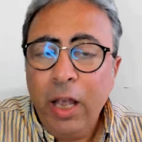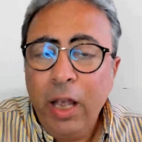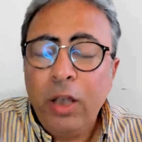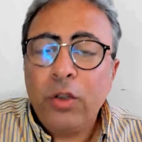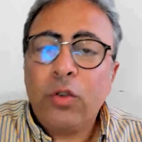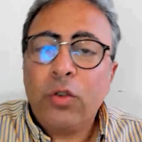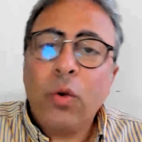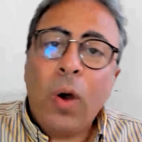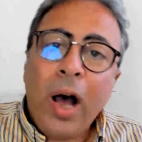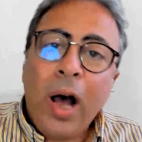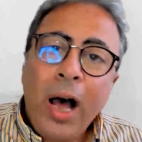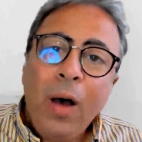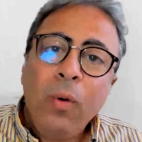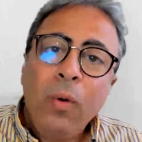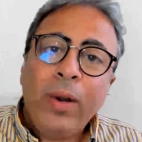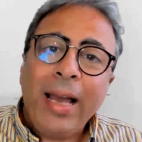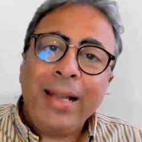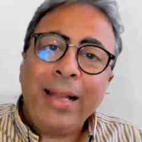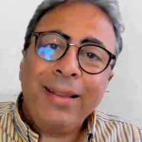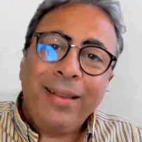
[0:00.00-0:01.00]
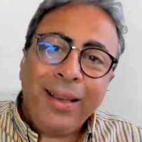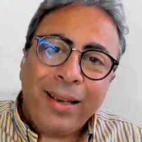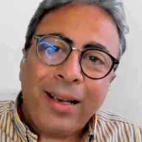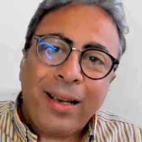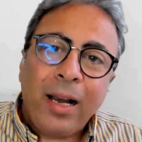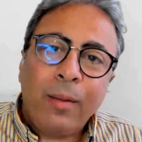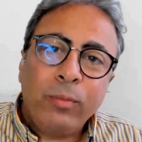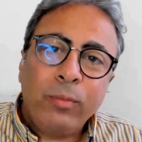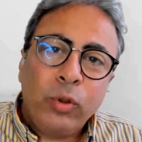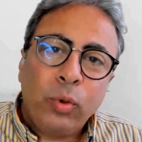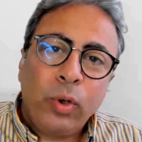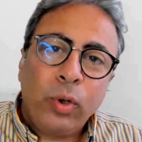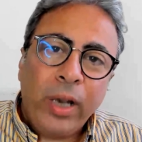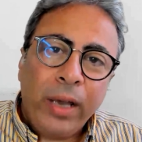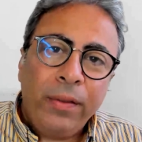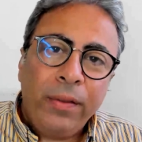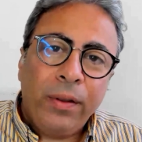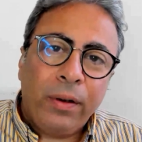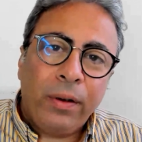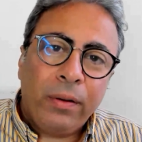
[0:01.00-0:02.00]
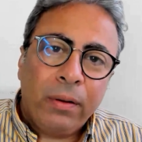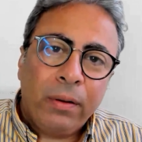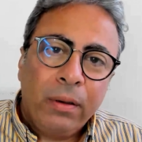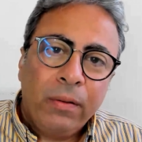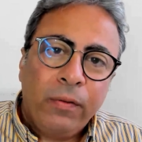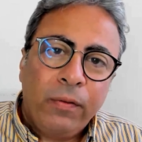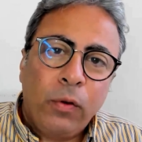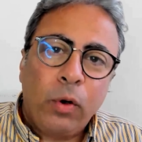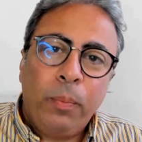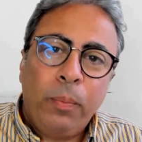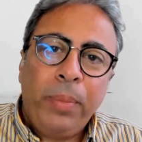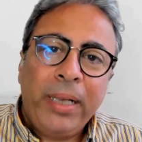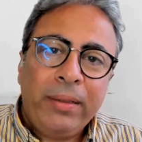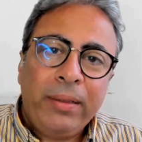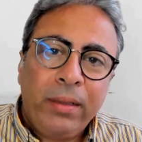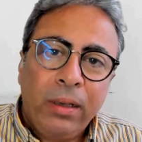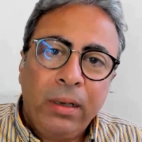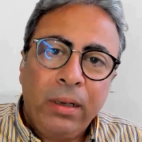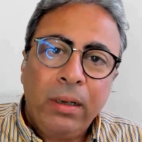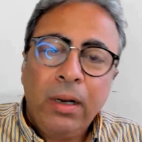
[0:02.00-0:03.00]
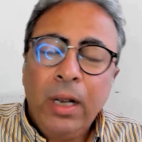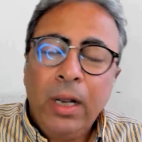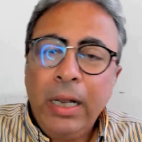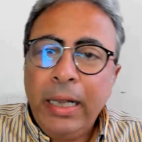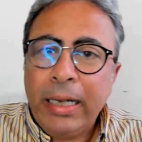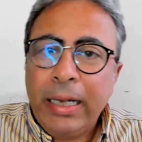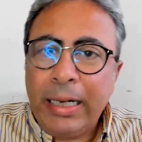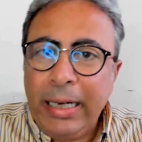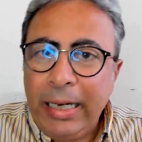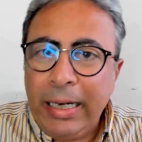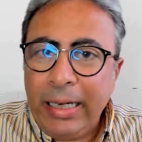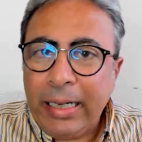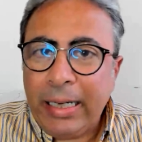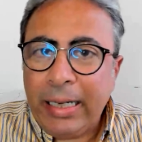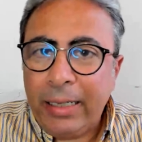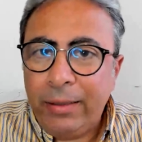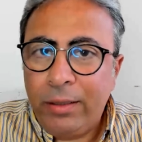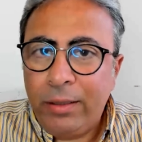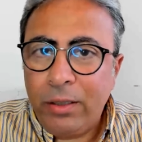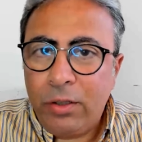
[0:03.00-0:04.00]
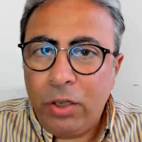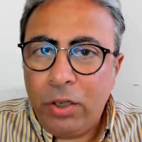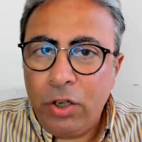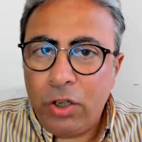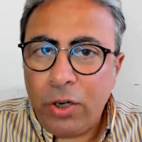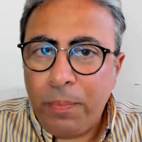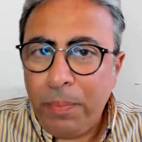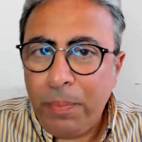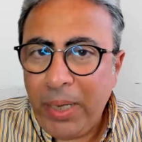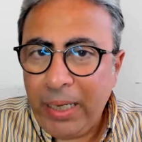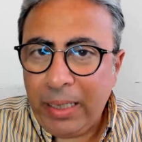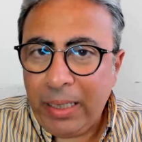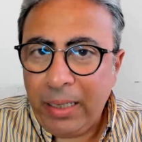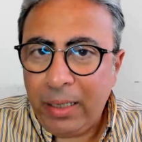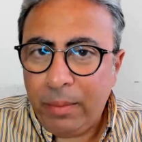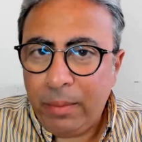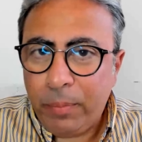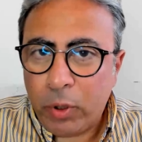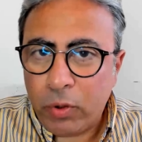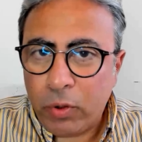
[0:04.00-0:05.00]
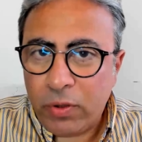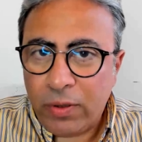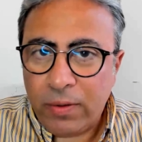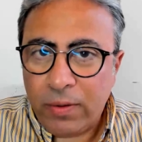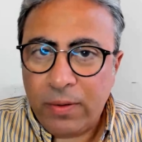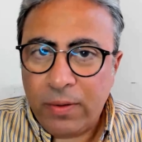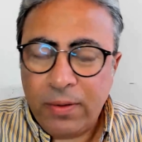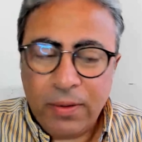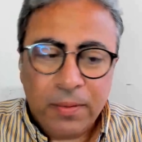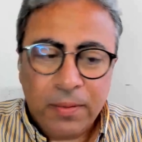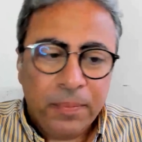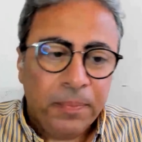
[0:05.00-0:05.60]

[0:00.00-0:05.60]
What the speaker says: So how can they come together for better clinical decision making process?